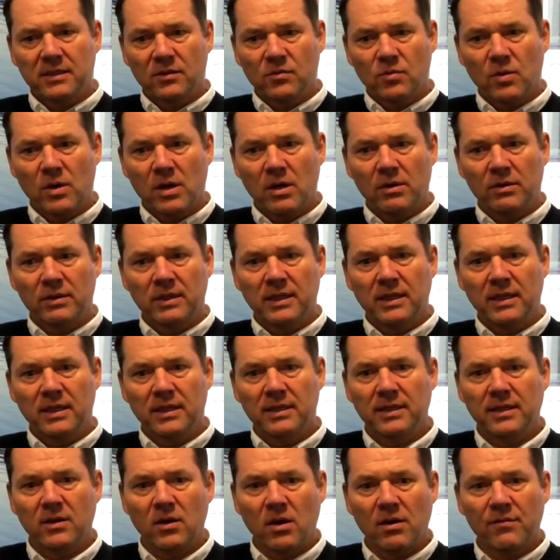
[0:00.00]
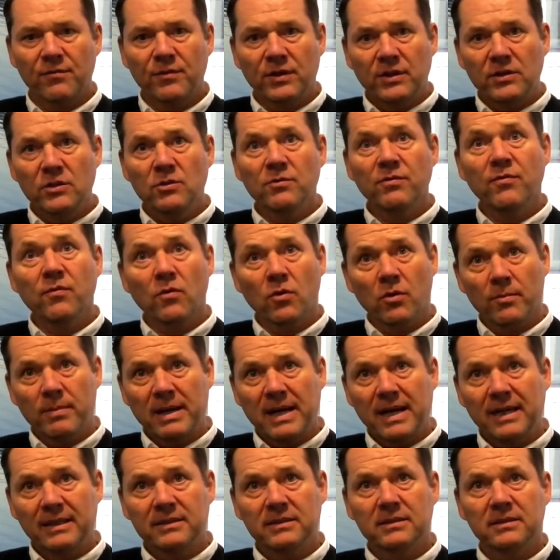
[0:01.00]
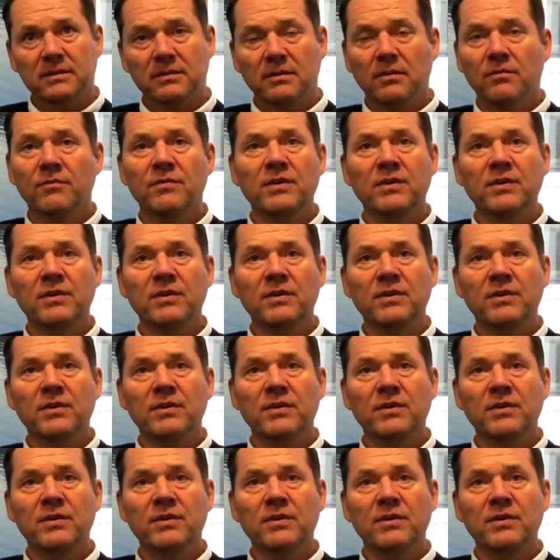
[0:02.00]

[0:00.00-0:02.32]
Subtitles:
in quality and then offering new formats,